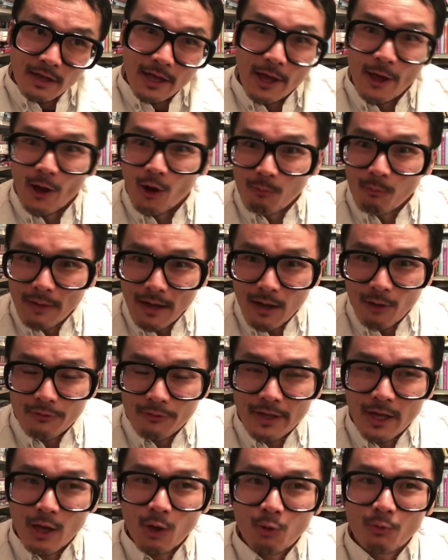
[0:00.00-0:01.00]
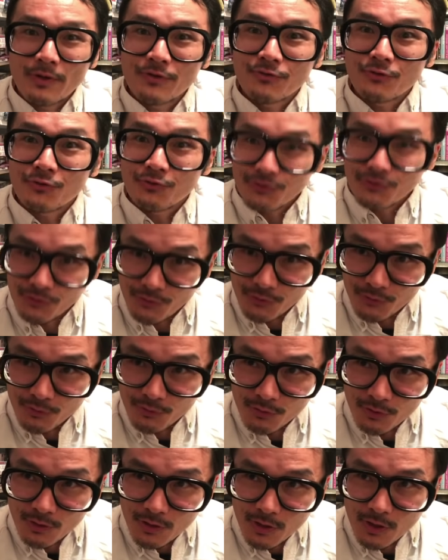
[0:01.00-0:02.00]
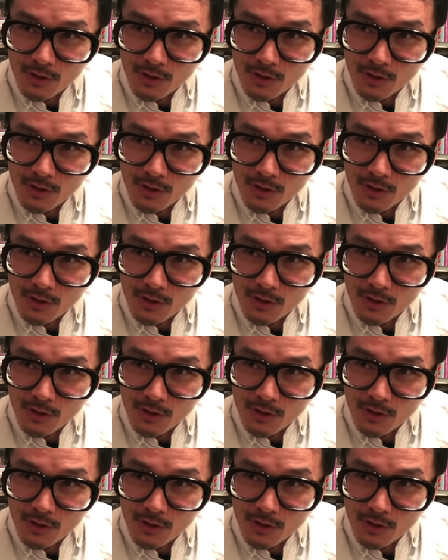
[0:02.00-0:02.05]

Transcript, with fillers: Hellbound Hellraiser 2